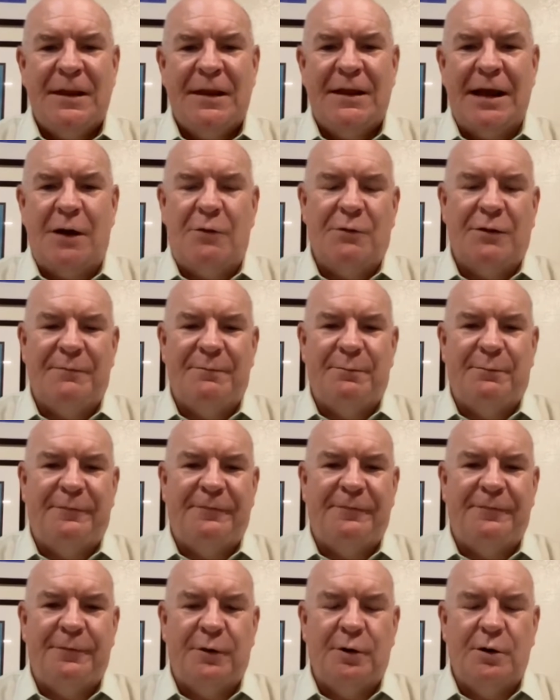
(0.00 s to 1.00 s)
that would
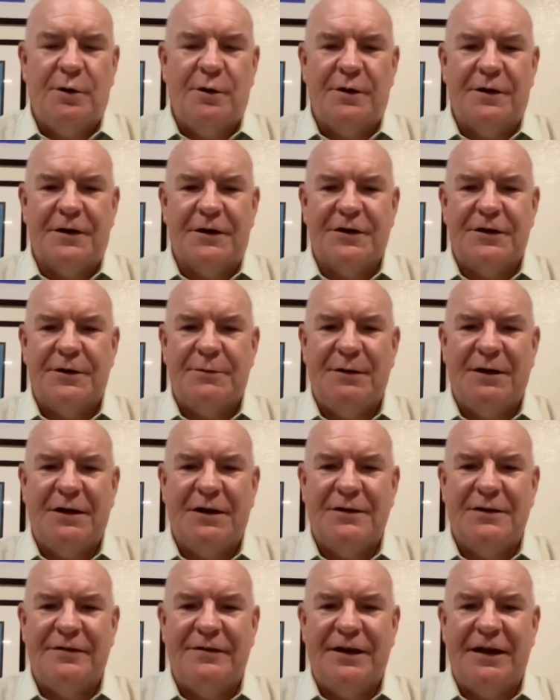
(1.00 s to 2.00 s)
flourish
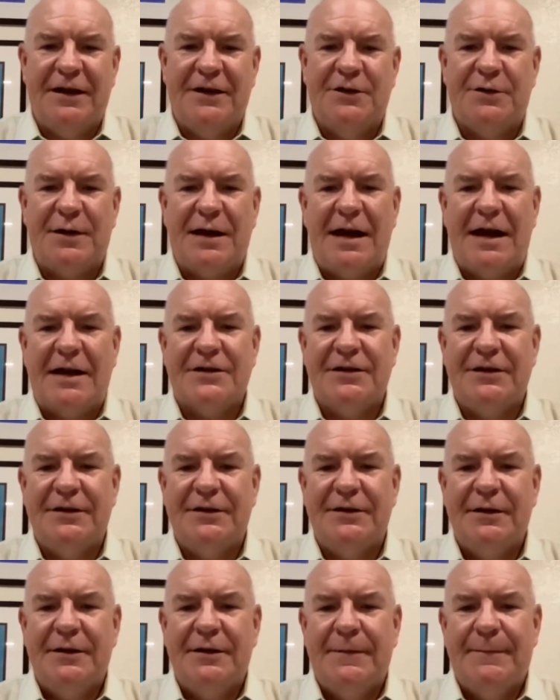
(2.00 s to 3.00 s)
because of the
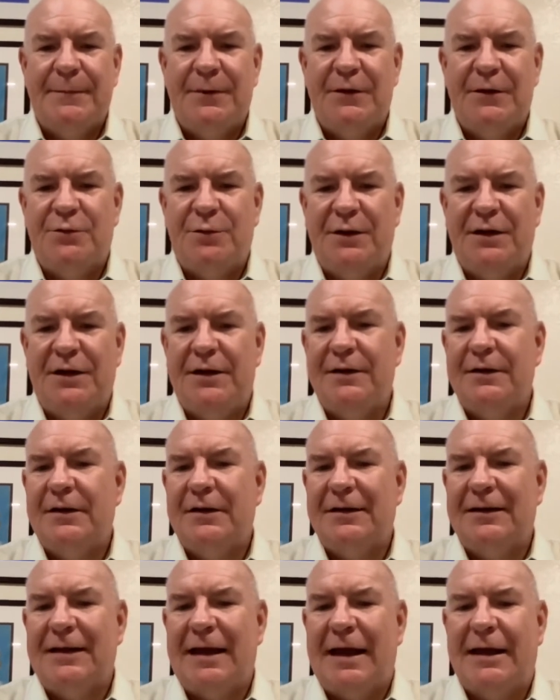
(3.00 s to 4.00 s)
interaction between
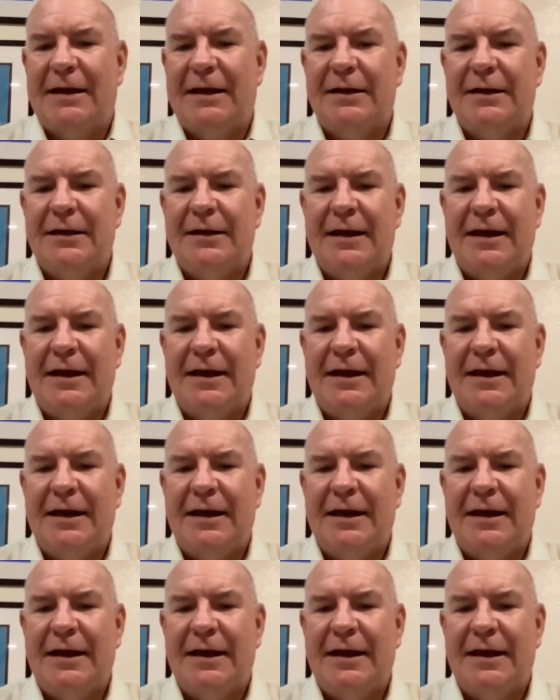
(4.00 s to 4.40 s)
lake